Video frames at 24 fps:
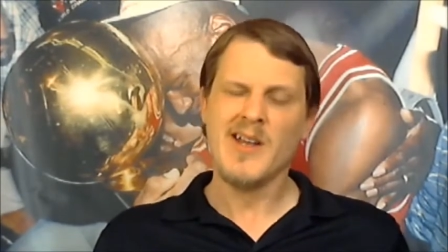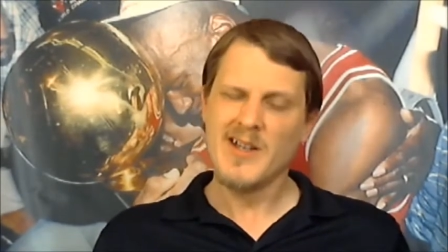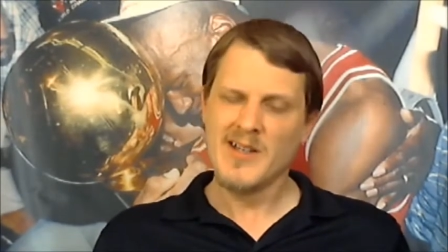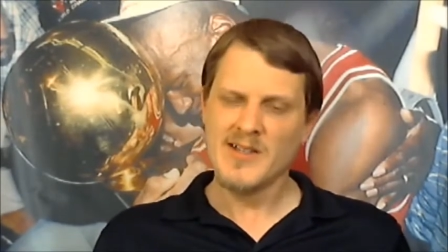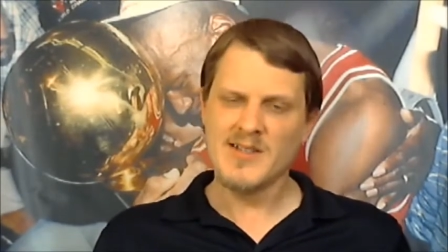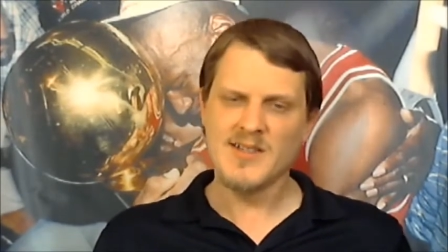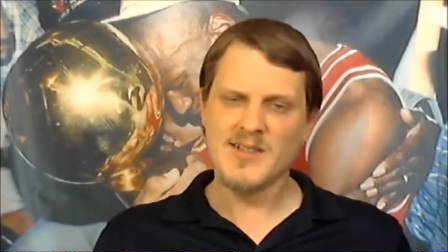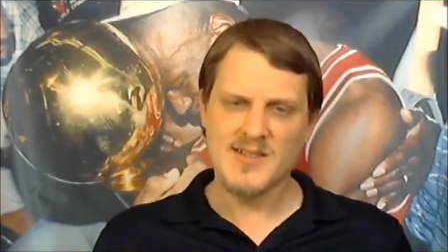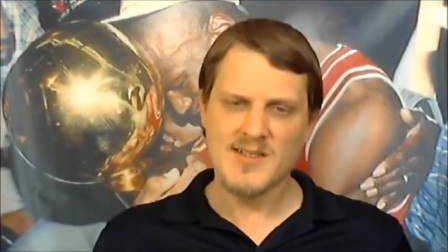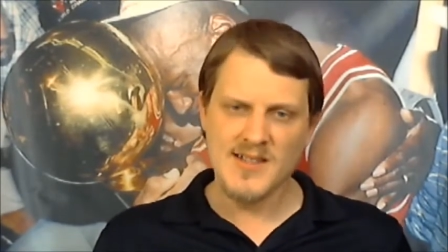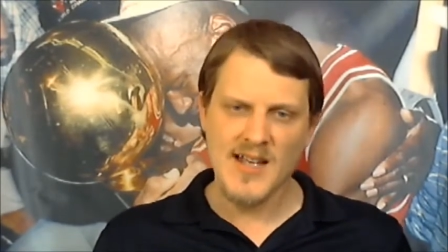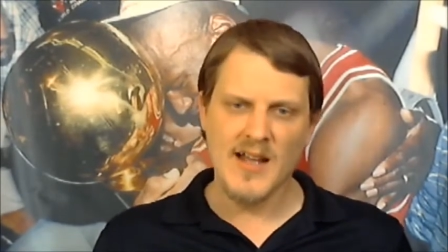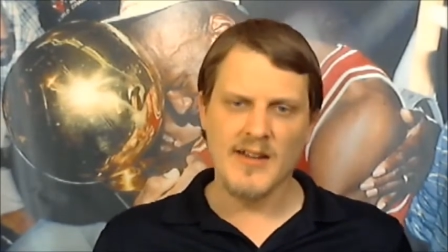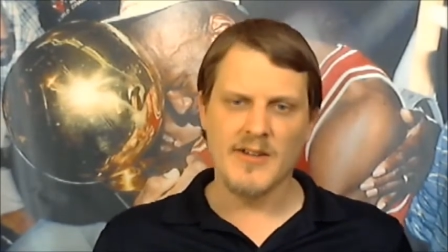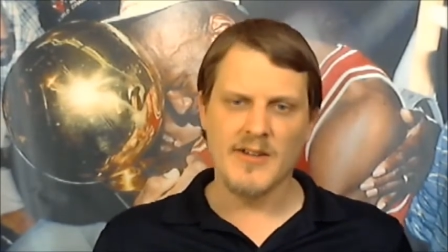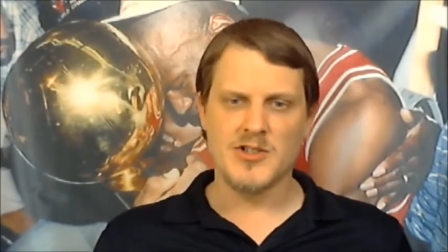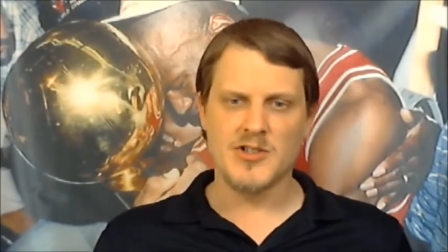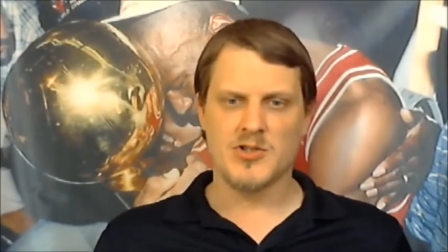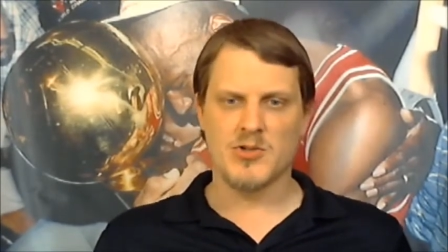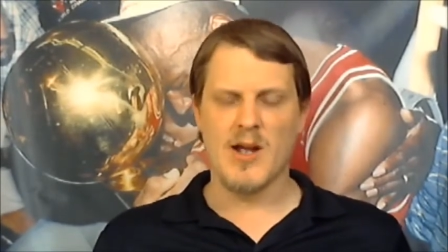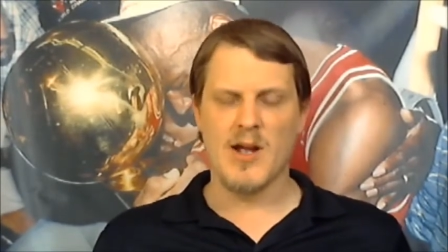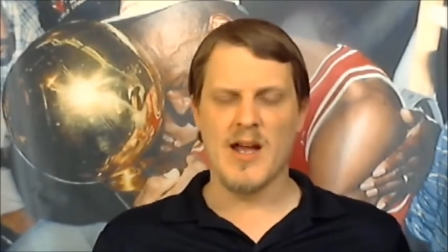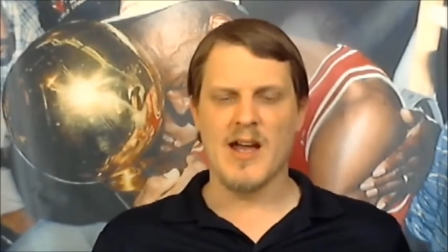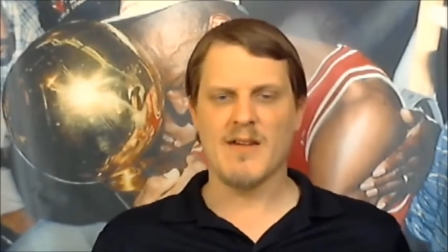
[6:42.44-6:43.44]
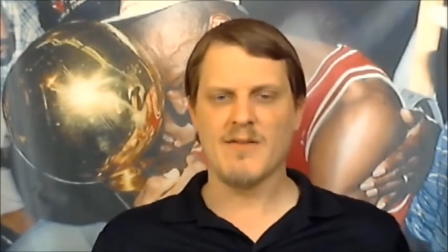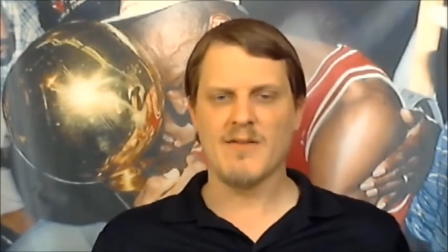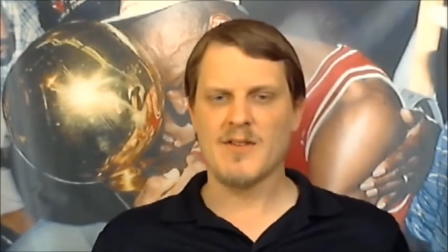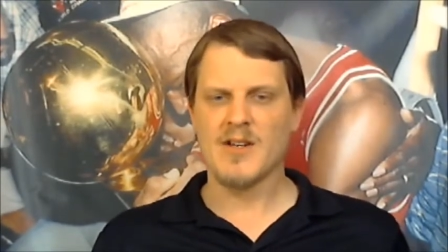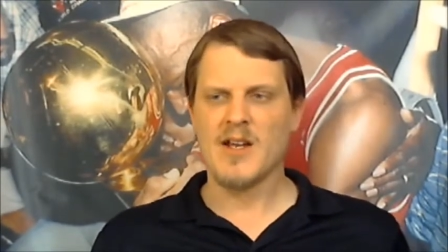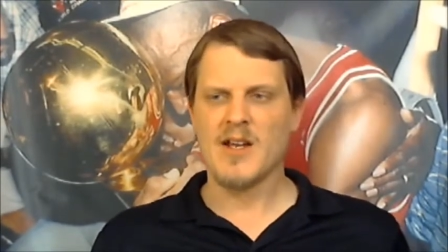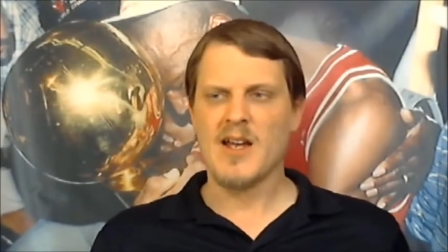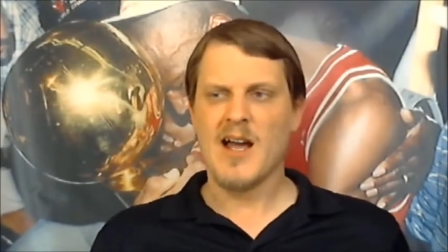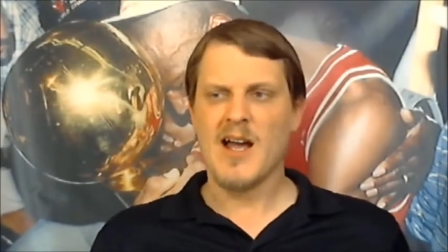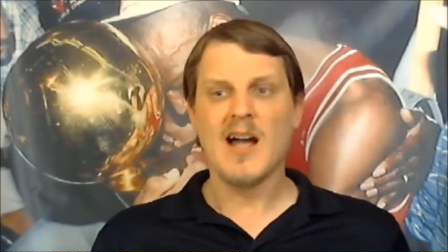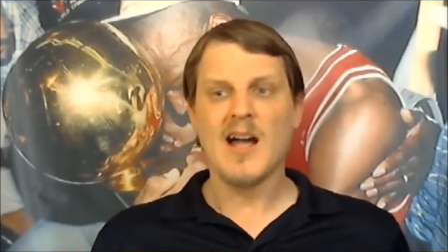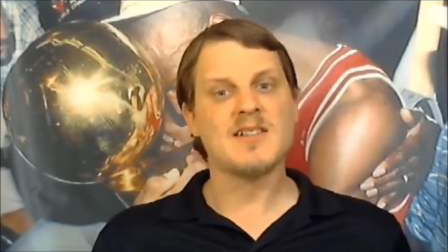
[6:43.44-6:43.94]
It's a solid draft.
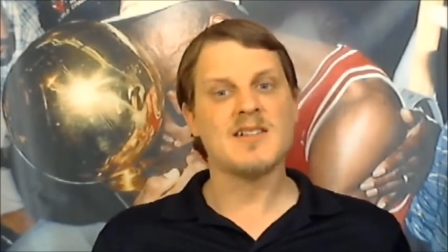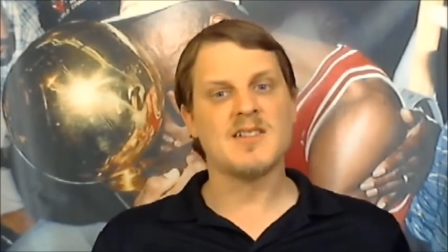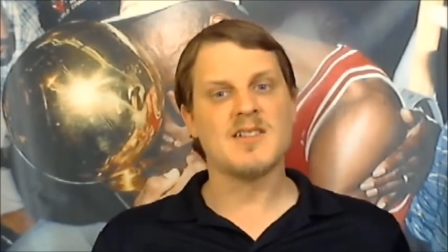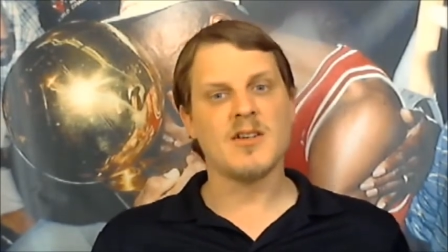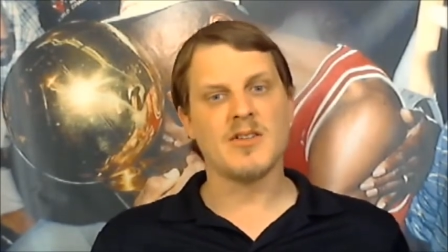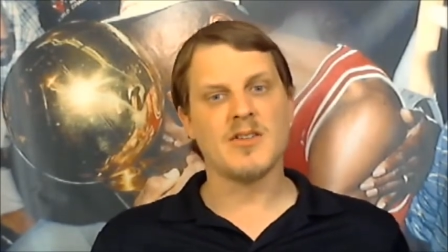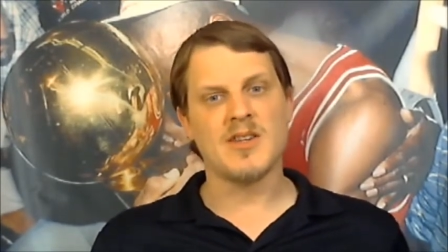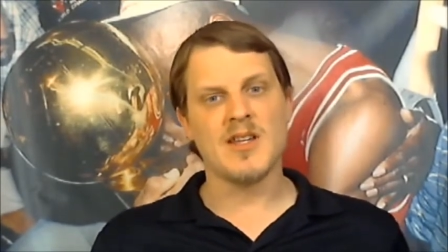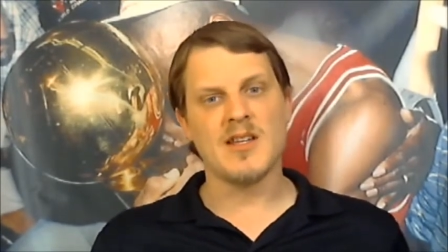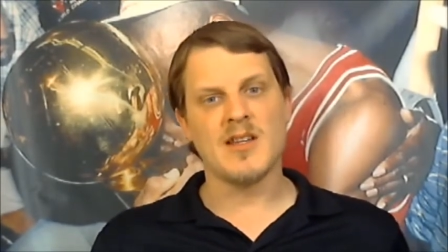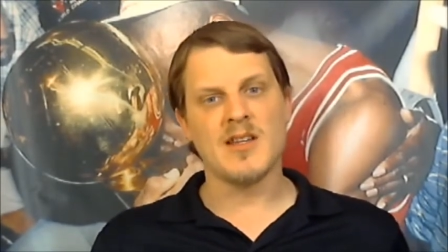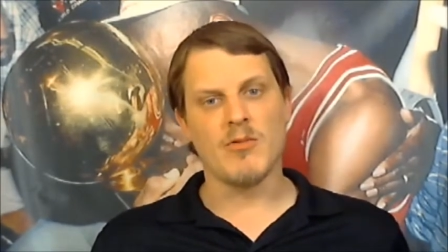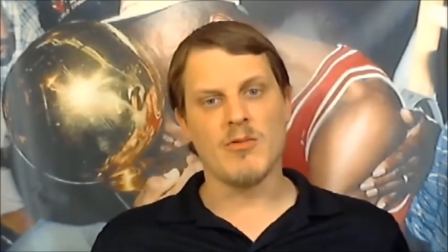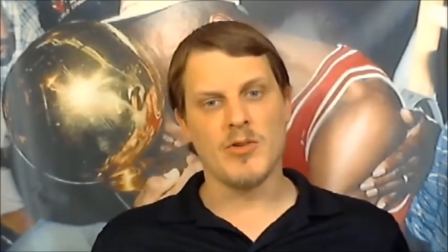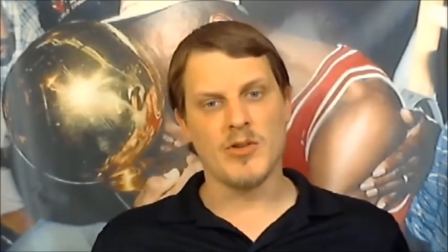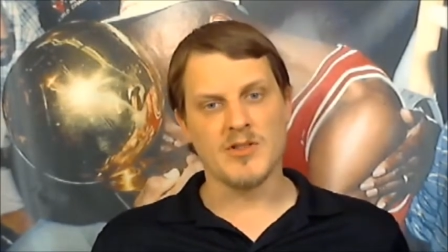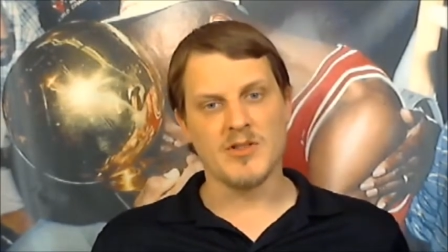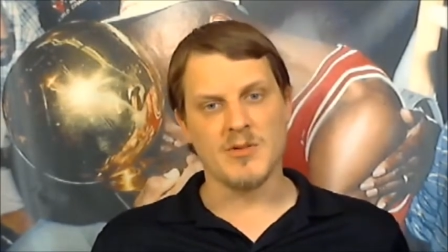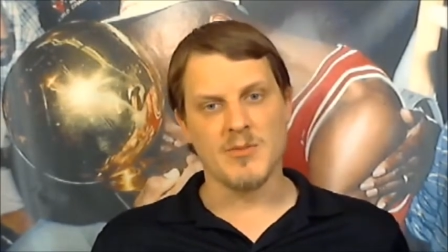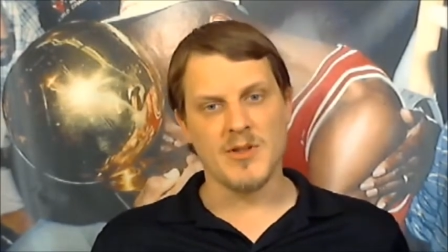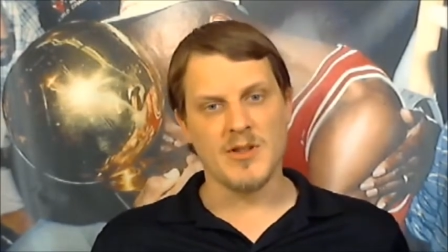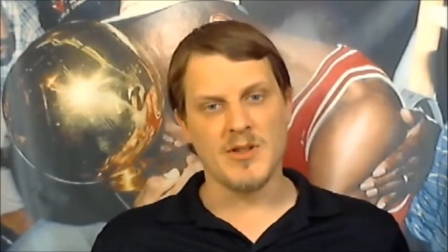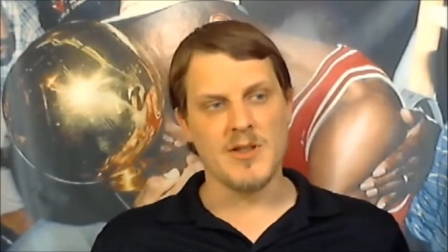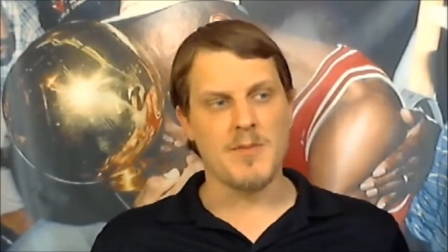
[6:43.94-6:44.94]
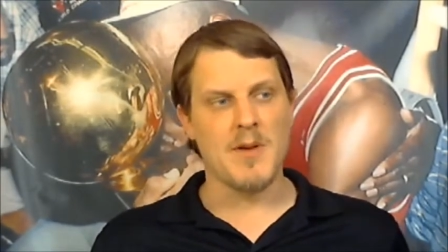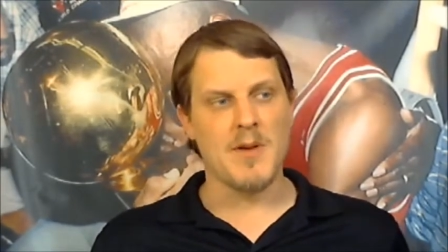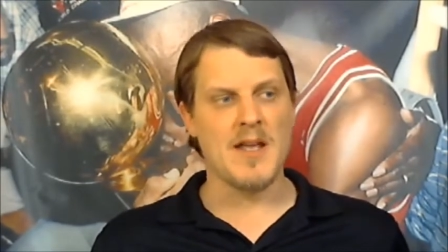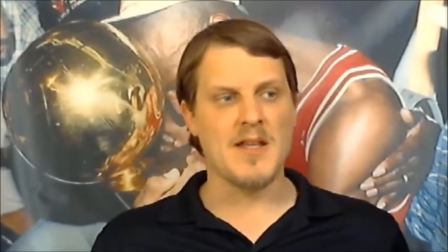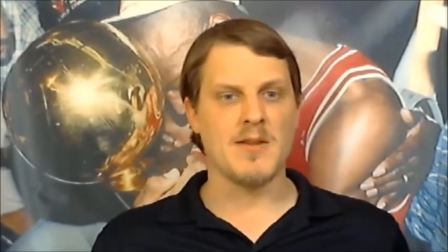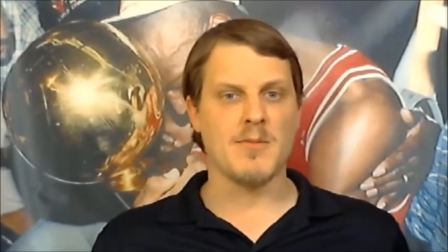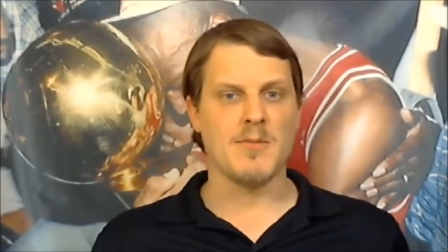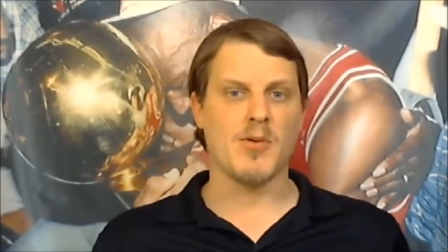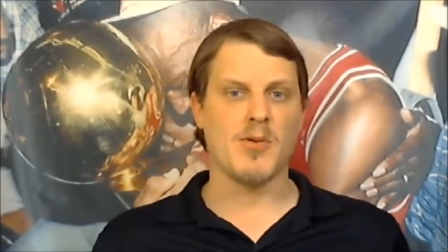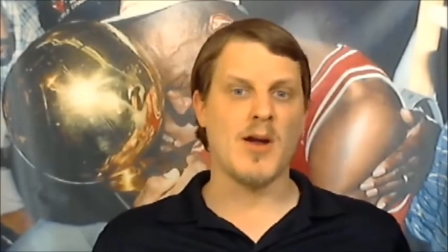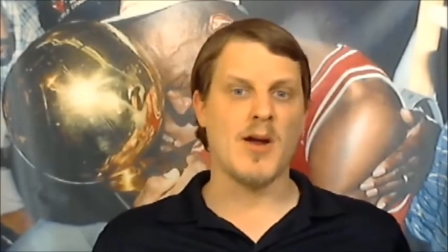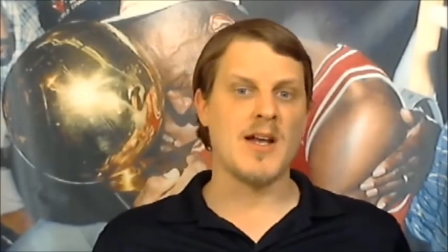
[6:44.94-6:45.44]
I still think they will ultimately pay
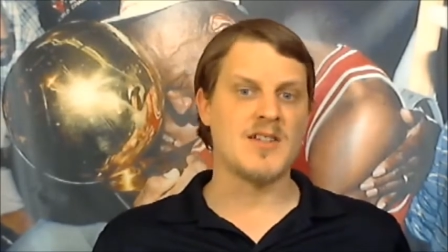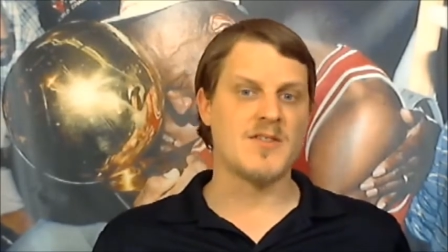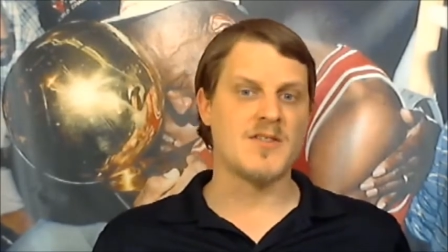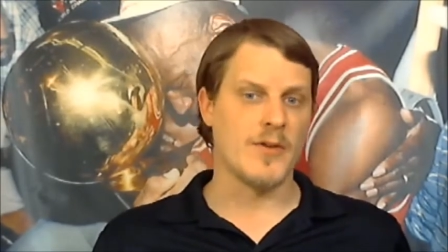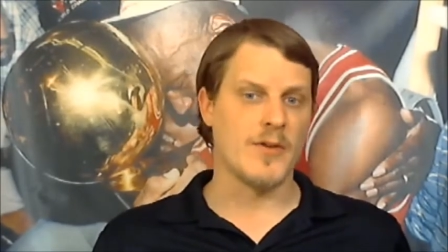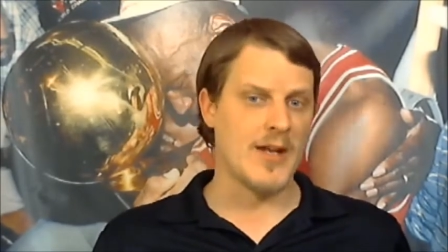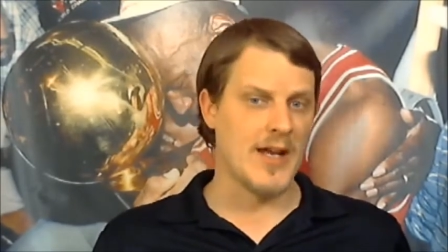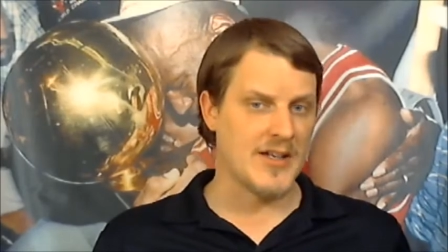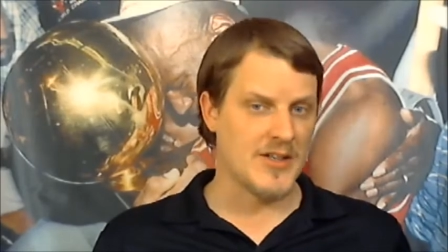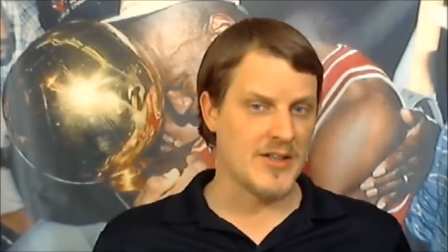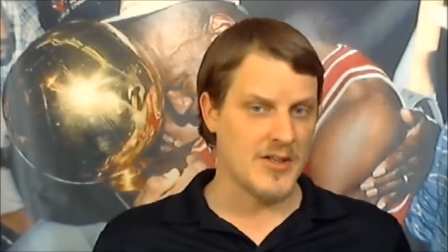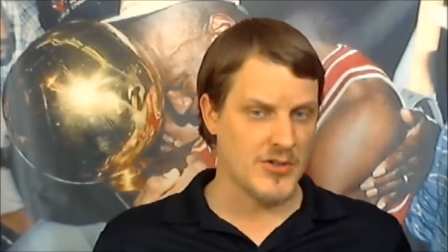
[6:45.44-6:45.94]
the price for not